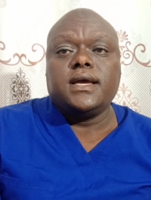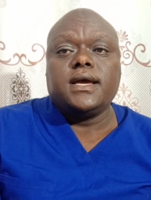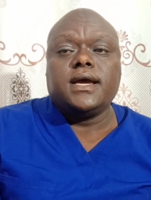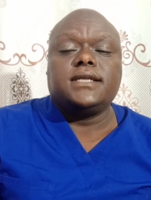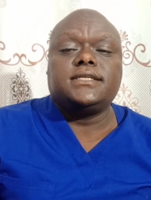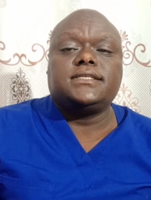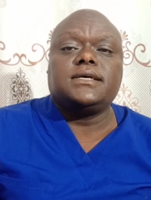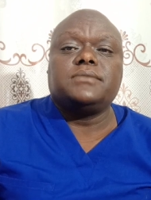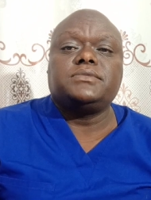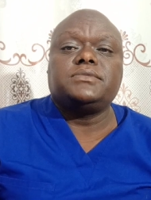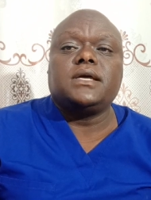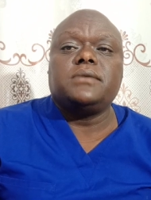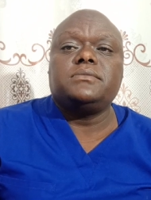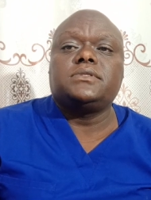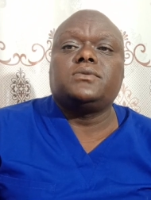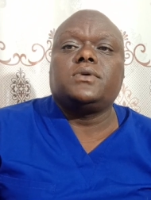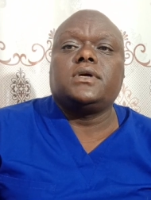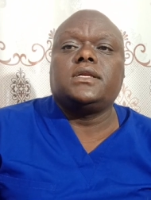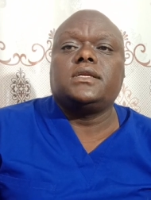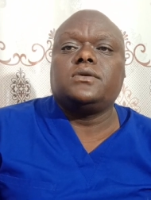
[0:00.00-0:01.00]
And
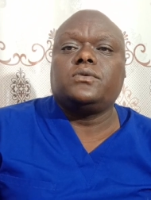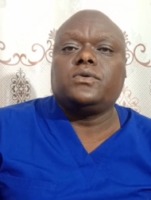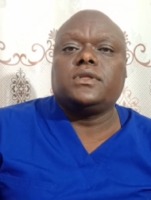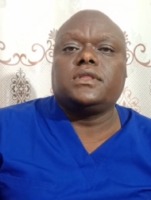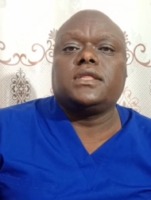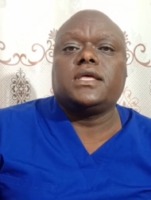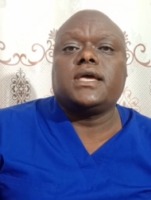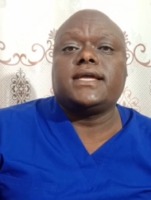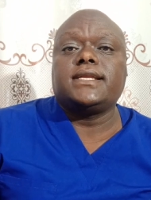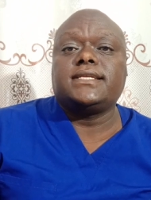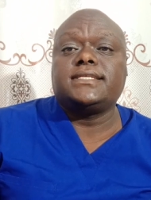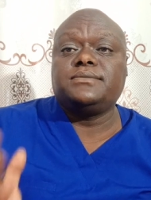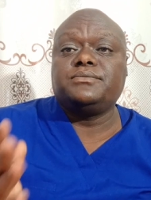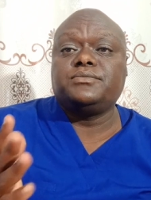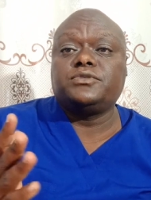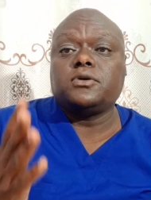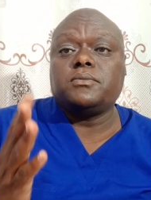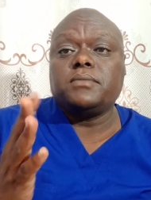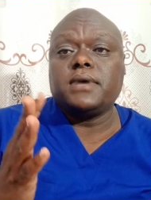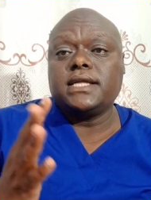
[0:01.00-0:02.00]
sometimes when they are
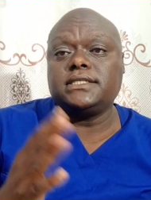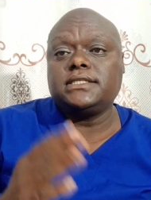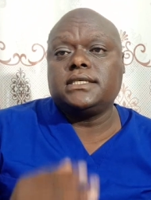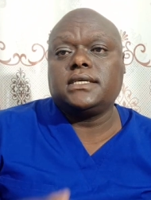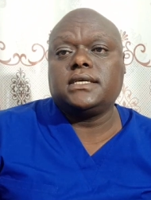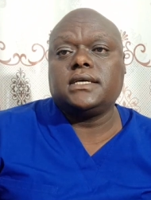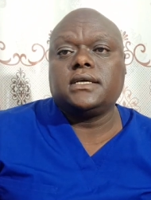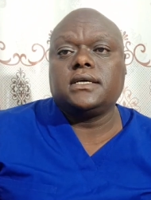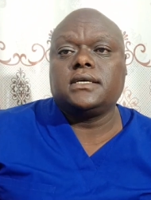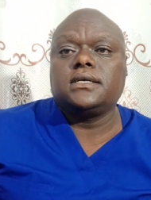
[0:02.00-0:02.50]
symptomatic,